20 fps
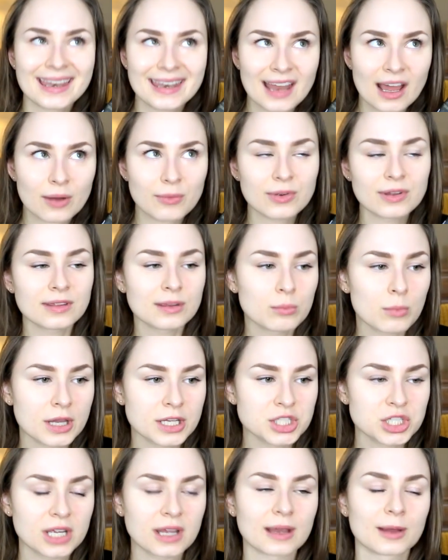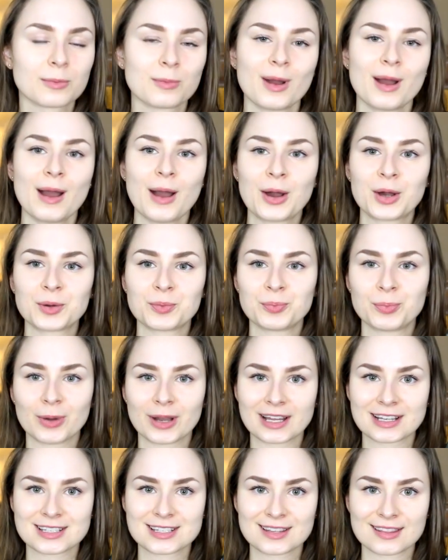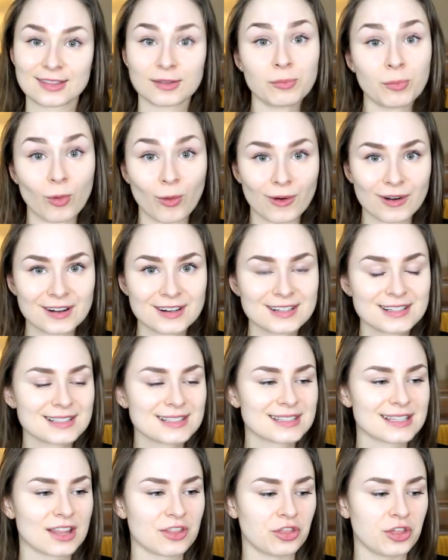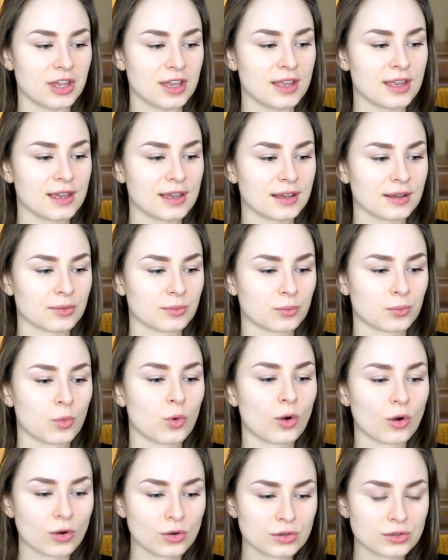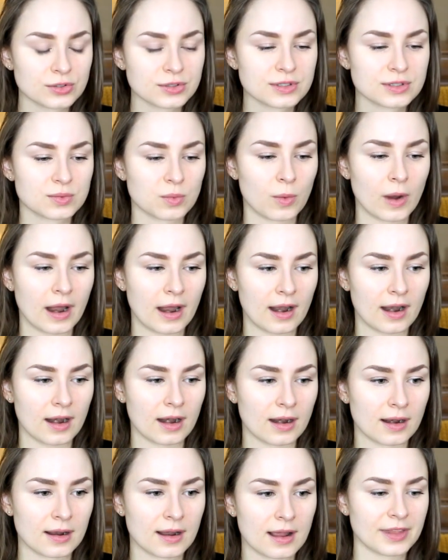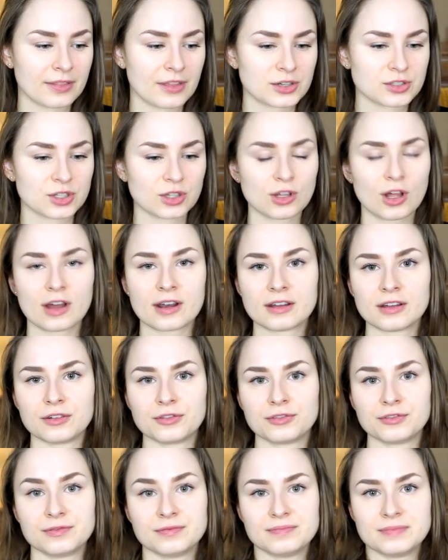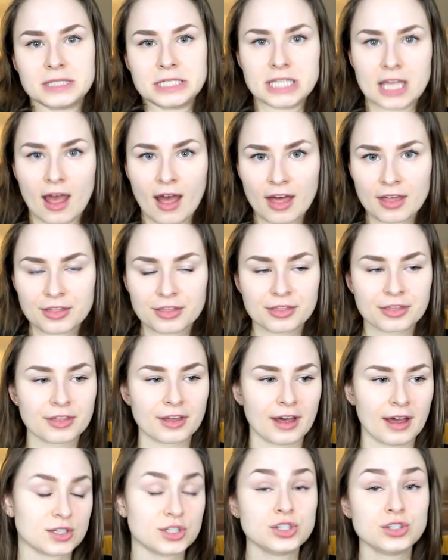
Not really my jam, but the moors, the worlds where there's a lot of death,